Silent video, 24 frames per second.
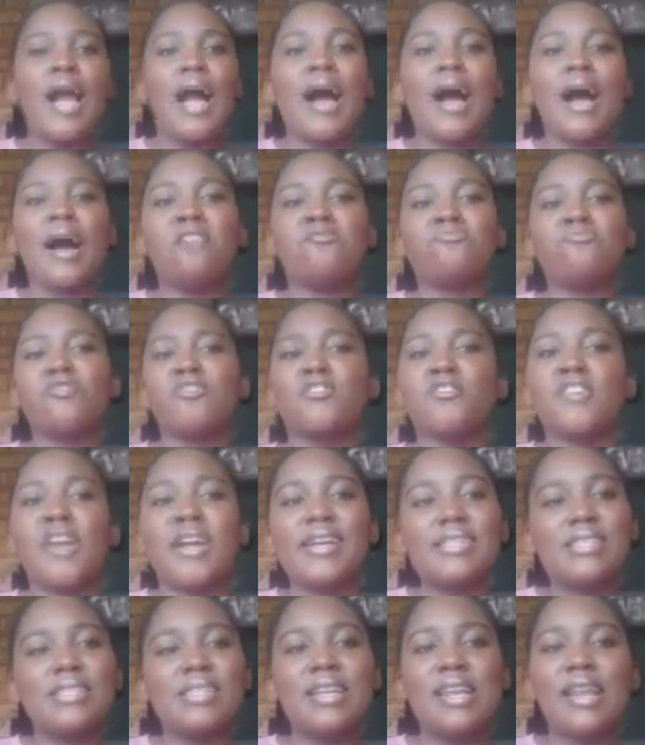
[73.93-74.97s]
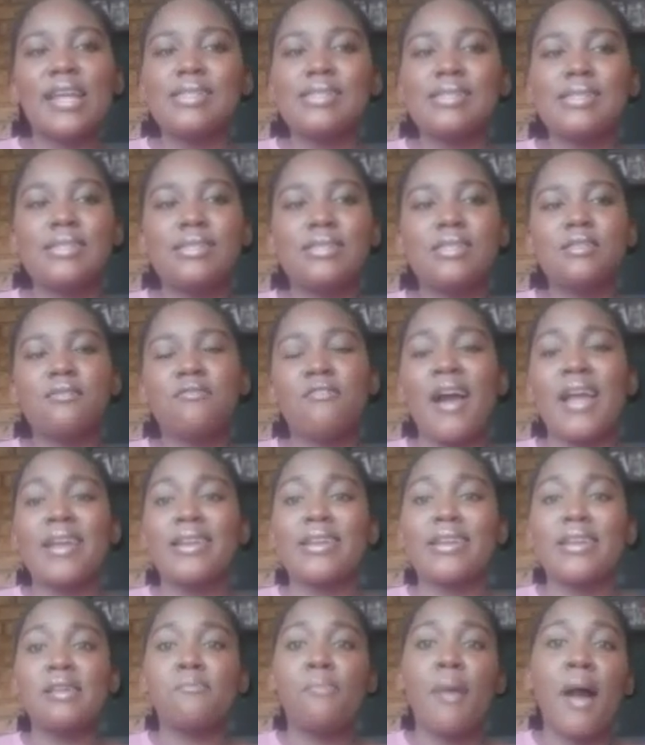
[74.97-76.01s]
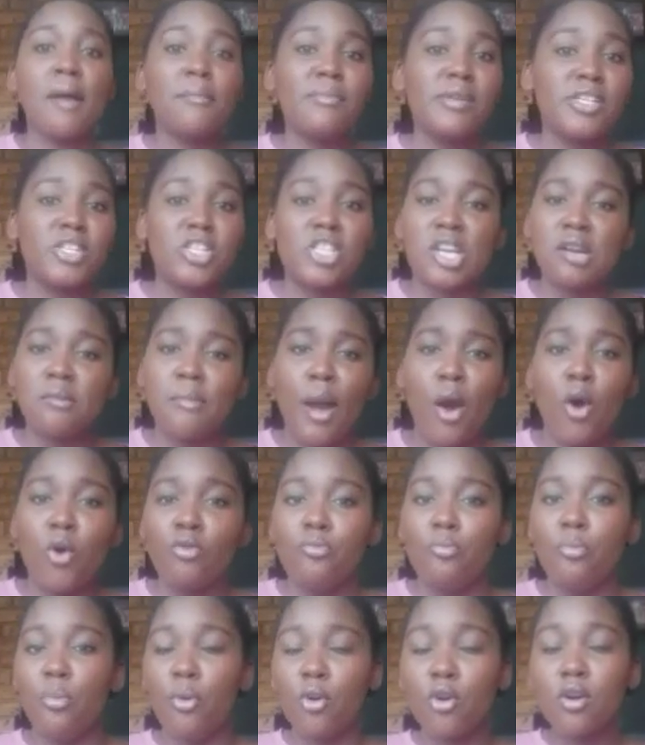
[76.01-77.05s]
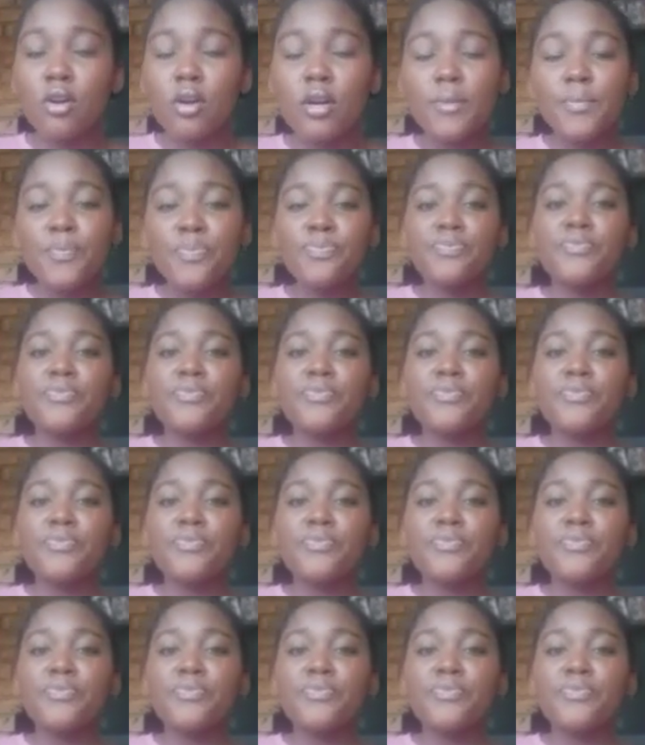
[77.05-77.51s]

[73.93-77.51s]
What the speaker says: I've procrastinated finally publishing my own book.